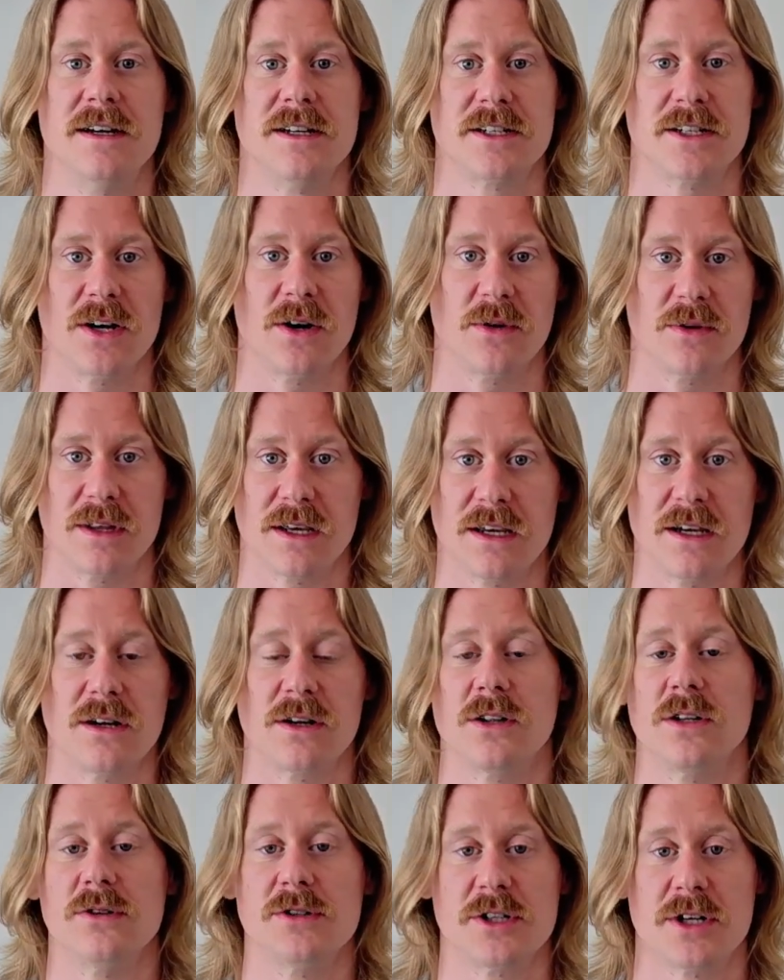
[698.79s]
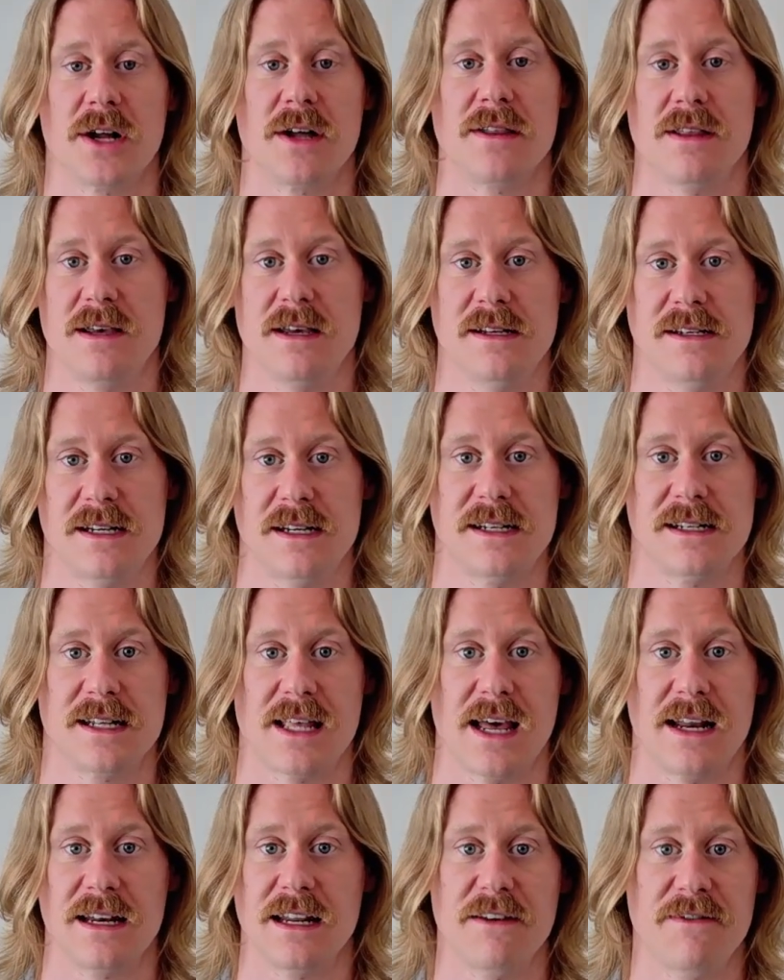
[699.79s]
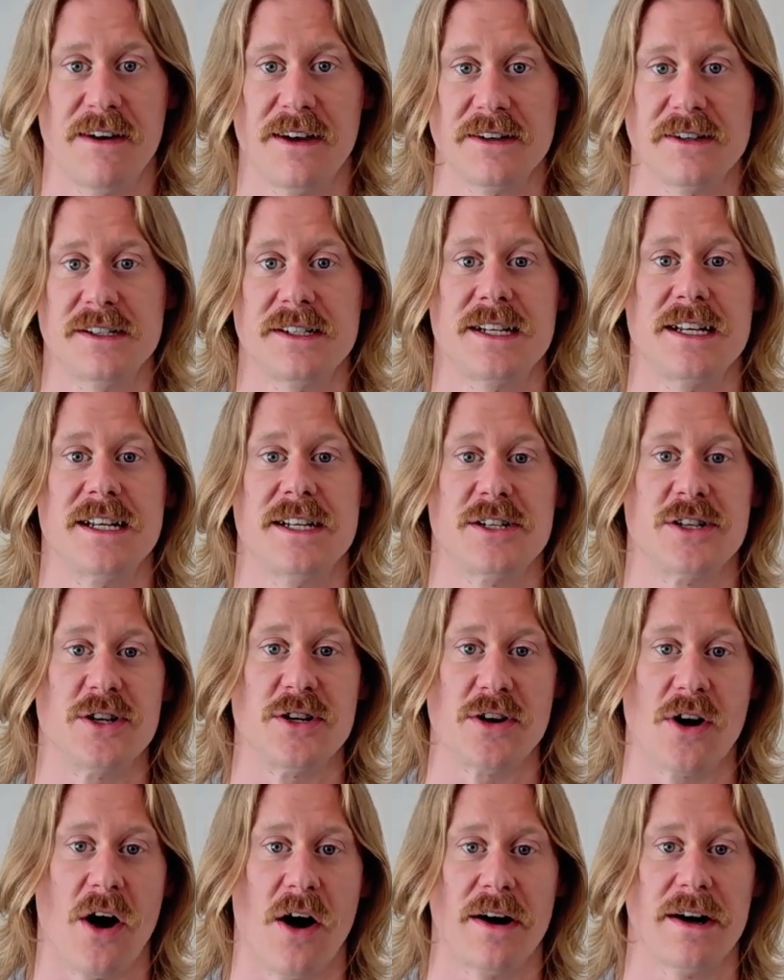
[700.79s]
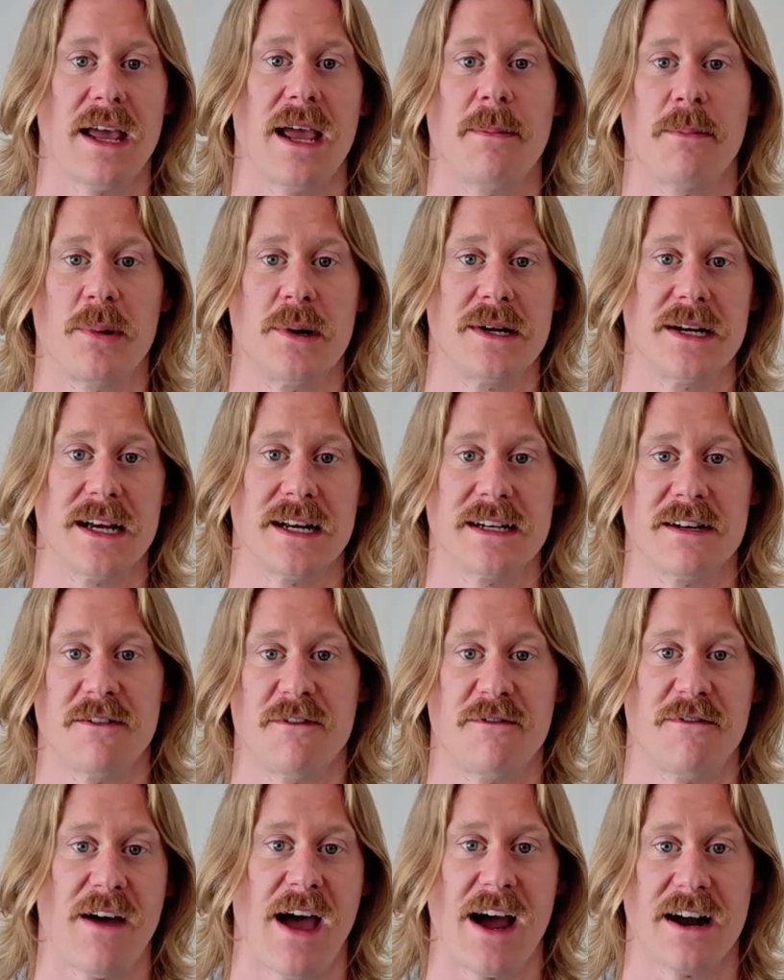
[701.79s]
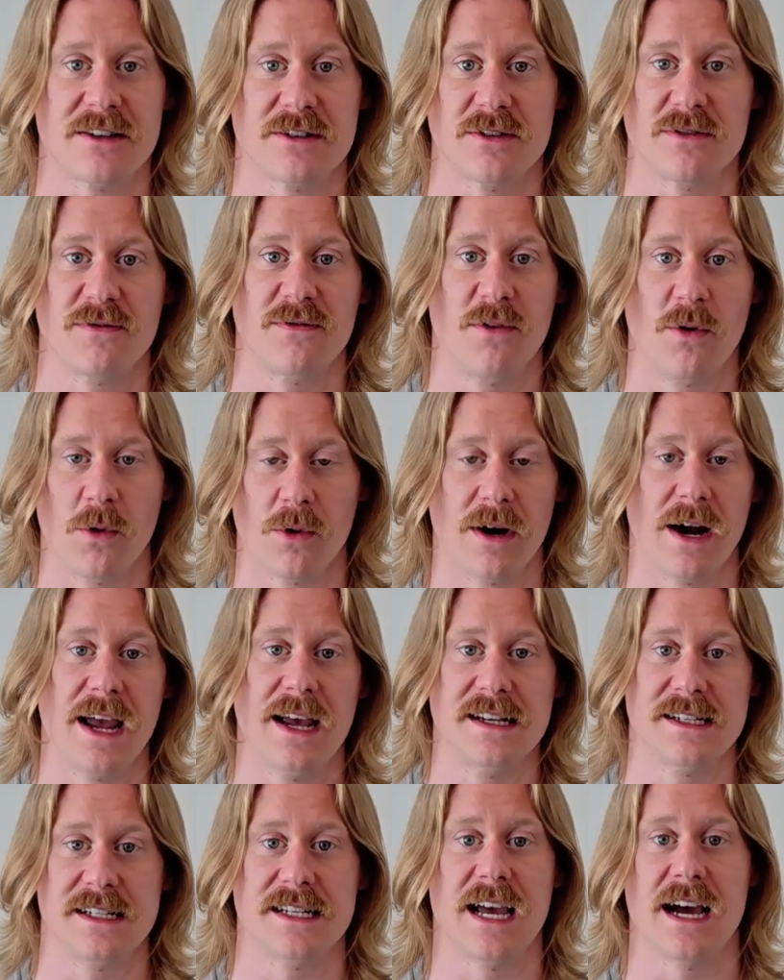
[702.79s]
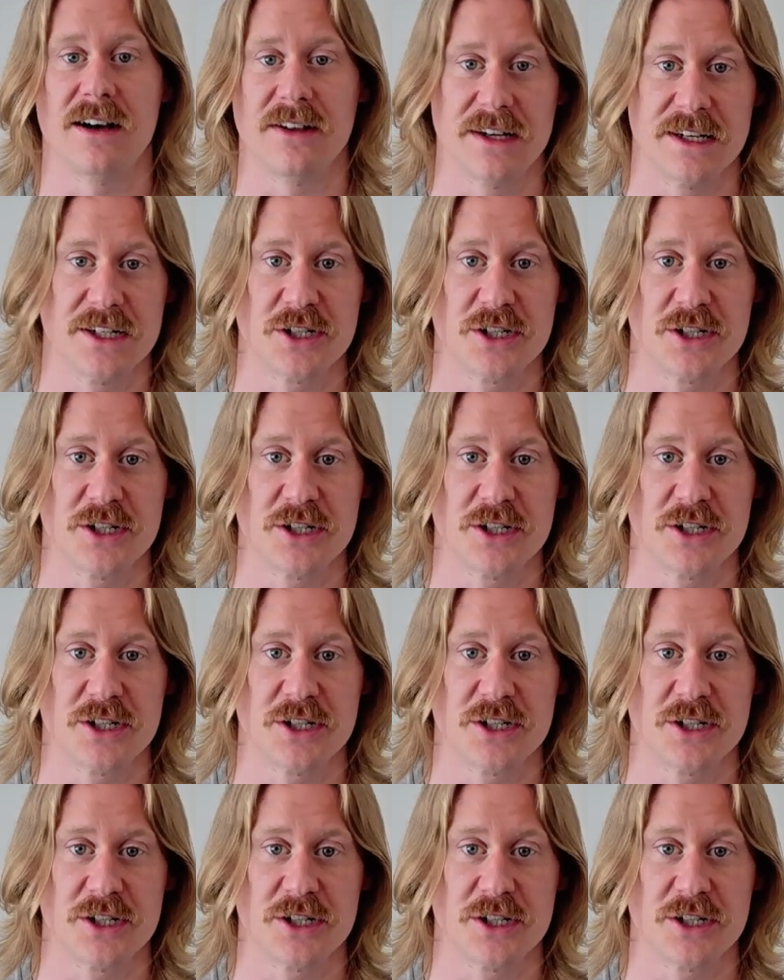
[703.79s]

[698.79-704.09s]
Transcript: So the conclusion on these is that knee valgus is not a predictive factor for ACL